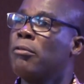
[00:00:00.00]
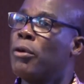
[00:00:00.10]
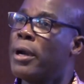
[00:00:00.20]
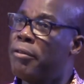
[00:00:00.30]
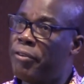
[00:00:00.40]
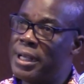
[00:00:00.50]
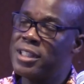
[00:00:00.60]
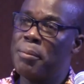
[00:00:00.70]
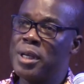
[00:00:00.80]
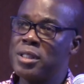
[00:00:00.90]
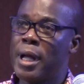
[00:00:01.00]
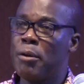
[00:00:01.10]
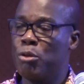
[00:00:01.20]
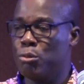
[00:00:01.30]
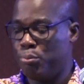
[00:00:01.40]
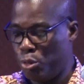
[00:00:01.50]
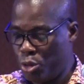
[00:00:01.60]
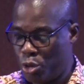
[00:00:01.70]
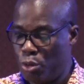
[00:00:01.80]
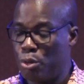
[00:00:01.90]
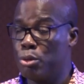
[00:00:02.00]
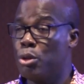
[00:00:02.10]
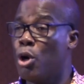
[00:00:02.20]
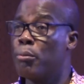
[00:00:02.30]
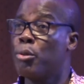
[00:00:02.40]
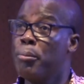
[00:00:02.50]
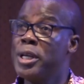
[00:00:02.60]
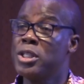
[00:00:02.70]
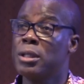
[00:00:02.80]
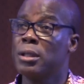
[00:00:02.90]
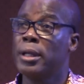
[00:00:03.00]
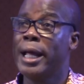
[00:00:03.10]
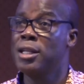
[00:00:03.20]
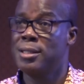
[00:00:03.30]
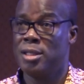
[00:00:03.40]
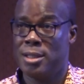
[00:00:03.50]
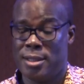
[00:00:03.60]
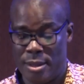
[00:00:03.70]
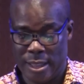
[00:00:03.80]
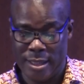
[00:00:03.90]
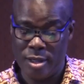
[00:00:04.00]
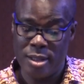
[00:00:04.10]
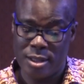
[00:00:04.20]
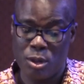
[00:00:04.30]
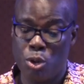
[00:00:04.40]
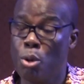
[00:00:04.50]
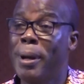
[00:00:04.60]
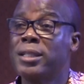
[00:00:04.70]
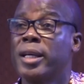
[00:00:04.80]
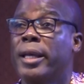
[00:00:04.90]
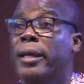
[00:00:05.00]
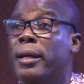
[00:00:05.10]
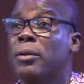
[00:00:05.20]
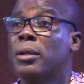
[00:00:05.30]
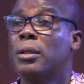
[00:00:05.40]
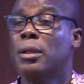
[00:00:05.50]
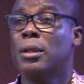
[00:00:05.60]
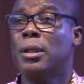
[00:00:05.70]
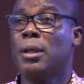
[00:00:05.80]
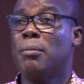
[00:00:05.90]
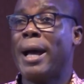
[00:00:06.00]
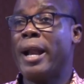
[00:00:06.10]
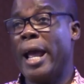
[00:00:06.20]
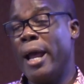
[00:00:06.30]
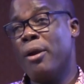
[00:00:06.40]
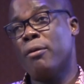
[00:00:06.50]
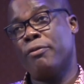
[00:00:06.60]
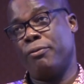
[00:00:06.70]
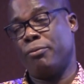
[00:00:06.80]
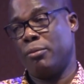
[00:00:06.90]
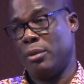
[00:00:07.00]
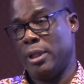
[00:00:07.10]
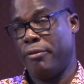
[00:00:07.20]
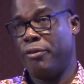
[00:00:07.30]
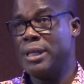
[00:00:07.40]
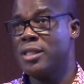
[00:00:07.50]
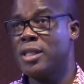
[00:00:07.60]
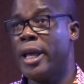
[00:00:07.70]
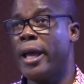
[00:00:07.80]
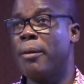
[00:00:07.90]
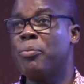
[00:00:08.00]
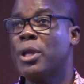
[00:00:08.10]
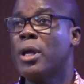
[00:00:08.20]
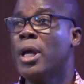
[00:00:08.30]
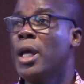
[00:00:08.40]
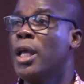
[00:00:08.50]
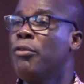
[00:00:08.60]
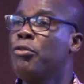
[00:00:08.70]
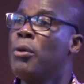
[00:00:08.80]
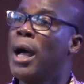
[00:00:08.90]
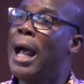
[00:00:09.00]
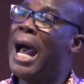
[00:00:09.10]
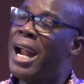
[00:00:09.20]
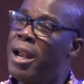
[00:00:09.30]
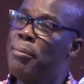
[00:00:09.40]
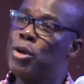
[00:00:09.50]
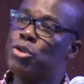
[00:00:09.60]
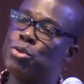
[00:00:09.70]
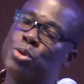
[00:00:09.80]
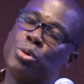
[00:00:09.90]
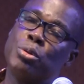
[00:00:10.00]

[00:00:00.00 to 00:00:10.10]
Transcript: for the first semester, we'll put you on probation, and it is a case automatic. By the end of the first year, if you are unable to